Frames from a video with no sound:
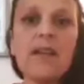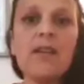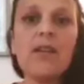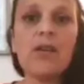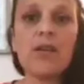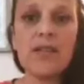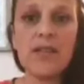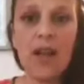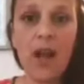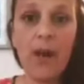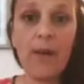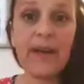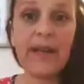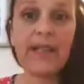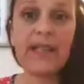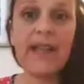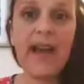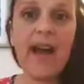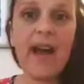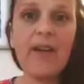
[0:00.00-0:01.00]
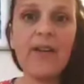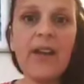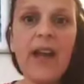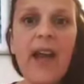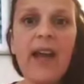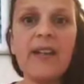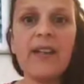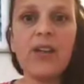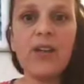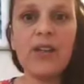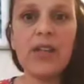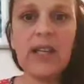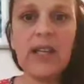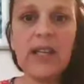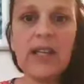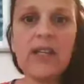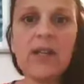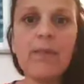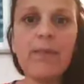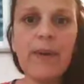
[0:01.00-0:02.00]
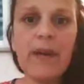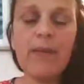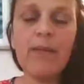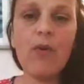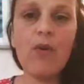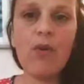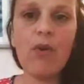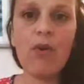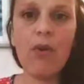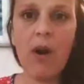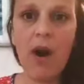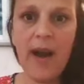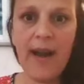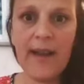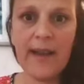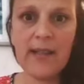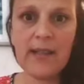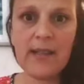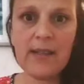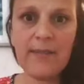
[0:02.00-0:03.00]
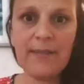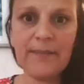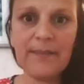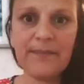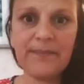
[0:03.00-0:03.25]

your slowing down, and your need to be more quiet.